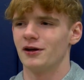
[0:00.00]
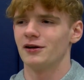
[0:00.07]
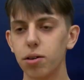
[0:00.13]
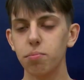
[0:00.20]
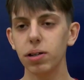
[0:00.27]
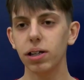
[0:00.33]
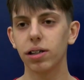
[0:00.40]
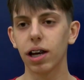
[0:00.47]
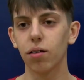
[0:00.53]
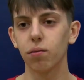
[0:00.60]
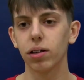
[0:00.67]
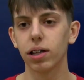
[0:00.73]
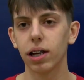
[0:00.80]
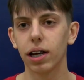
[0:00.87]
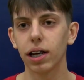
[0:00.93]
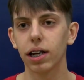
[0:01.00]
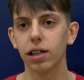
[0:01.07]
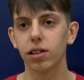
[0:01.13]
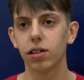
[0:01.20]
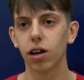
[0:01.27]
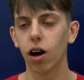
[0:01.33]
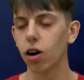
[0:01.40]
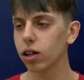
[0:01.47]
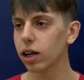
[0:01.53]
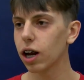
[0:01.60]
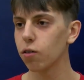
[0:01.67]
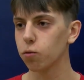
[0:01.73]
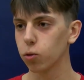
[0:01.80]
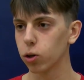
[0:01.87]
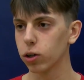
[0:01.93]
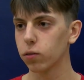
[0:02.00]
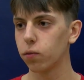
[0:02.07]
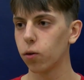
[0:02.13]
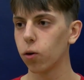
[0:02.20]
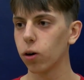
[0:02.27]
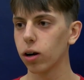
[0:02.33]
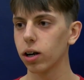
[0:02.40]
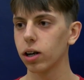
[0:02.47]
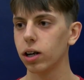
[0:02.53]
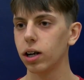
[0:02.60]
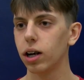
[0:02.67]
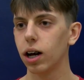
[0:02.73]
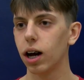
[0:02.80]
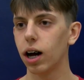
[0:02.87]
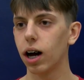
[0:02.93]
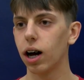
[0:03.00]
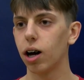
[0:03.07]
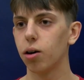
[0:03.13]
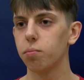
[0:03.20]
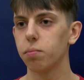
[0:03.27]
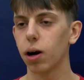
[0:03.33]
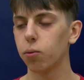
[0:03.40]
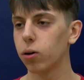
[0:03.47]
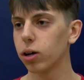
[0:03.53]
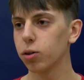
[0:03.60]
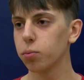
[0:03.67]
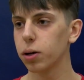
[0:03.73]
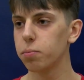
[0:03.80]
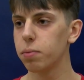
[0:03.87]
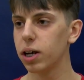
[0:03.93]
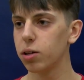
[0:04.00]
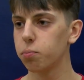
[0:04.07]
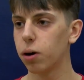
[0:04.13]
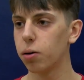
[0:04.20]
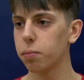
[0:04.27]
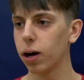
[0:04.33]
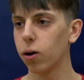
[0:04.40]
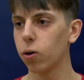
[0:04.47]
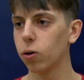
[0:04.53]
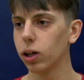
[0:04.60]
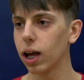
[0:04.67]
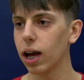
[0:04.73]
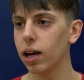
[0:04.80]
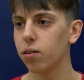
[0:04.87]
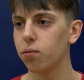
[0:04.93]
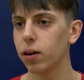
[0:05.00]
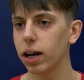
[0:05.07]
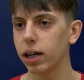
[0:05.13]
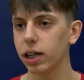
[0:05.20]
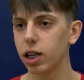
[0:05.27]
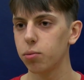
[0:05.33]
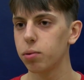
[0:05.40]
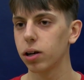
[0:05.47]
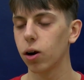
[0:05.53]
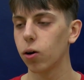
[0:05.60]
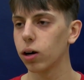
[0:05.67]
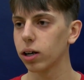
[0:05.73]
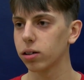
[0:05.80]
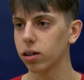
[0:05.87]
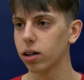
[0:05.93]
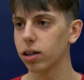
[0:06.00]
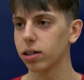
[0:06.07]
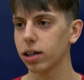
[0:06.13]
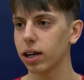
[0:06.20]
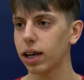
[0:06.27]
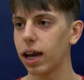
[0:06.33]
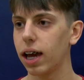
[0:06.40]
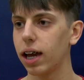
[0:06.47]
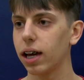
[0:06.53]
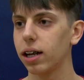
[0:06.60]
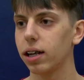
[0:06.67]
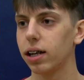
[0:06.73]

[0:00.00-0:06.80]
It means everything. It's all that I've worked for. I wanted to play baseball my whole life and keep it going as long as I can.